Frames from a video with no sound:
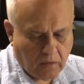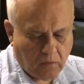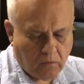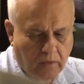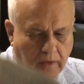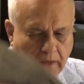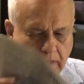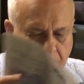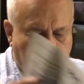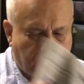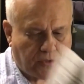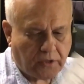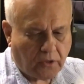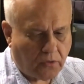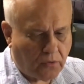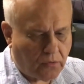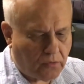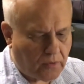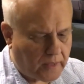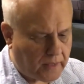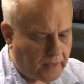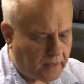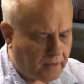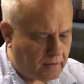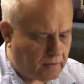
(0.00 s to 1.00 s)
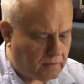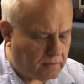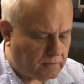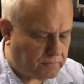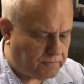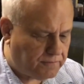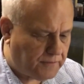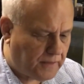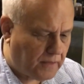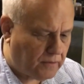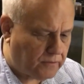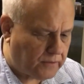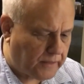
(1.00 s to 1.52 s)
We also
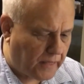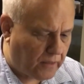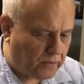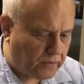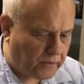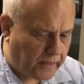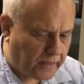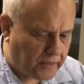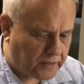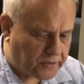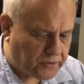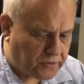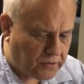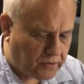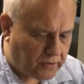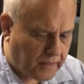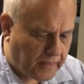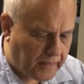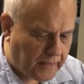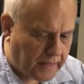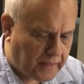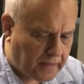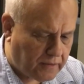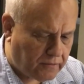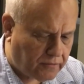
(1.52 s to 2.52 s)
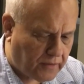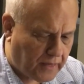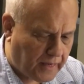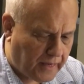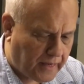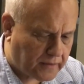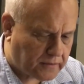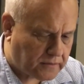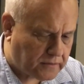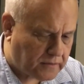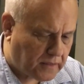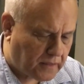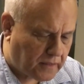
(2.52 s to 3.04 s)
found out yesterday
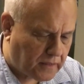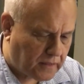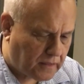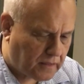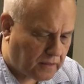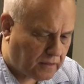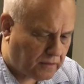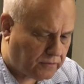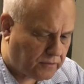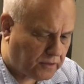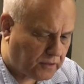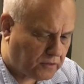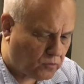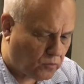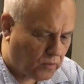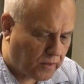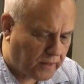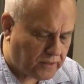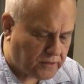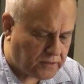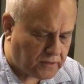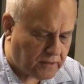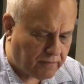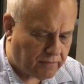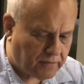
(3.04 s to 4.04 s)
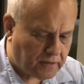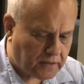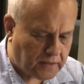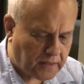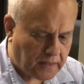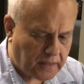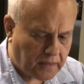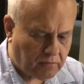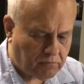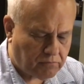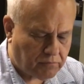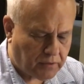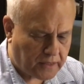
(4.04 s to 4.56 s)
that the
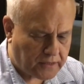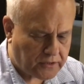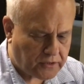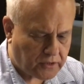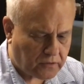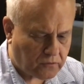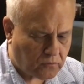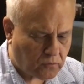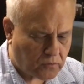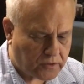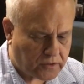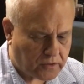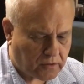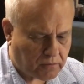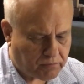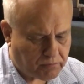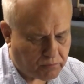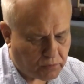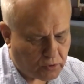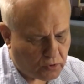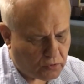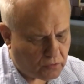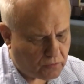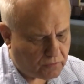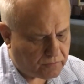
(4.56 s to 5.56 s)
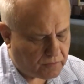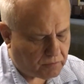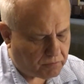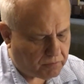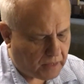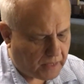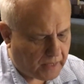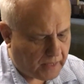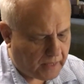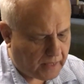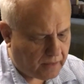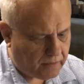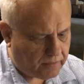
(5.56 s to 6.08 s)
2017 budget was approved
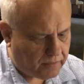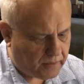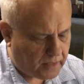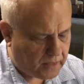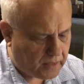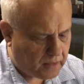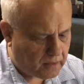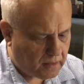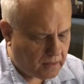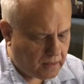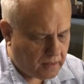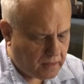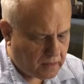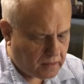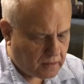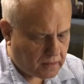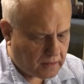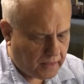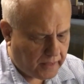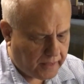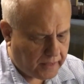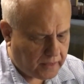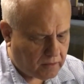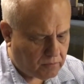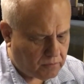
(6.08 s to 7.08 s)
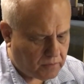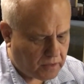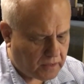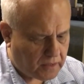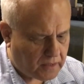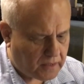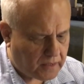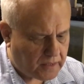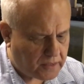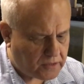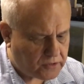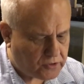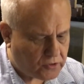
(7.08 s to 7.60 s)
by the Clay
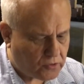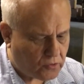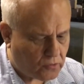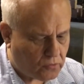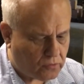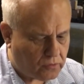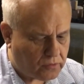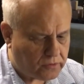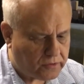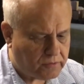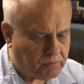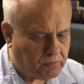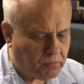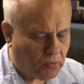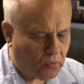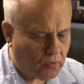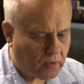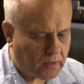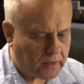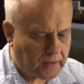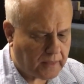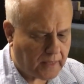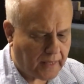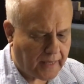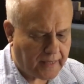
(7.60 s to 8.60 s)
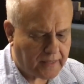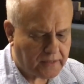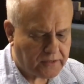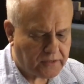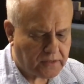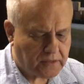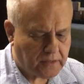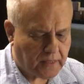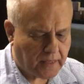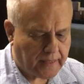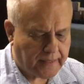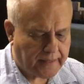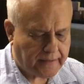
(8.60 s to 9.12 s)
Community Schools Board
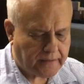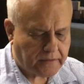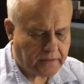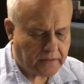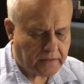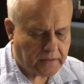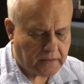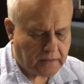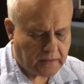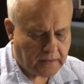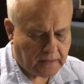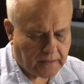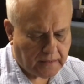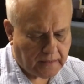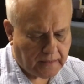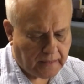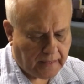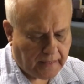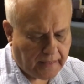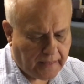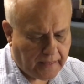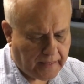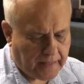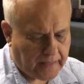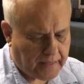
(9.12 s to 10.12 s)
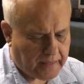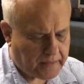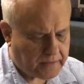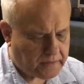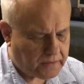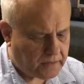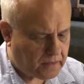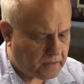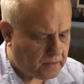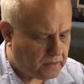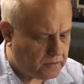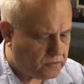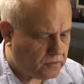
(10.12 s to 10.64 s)
last night.
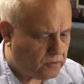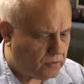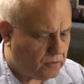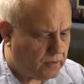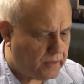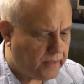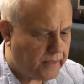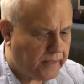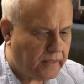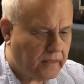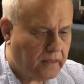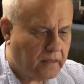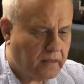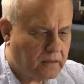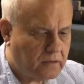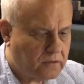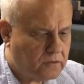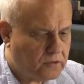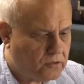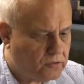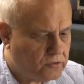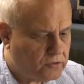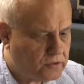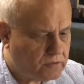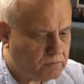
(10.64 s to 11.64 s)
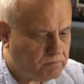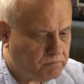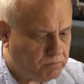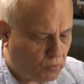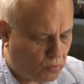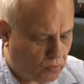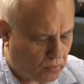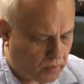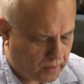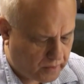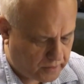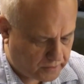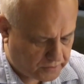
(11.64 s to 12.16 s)
And turning to
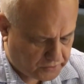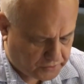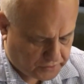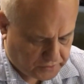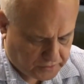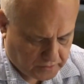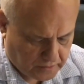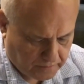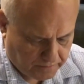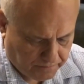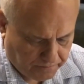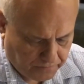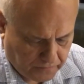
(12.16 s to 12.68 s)
sports,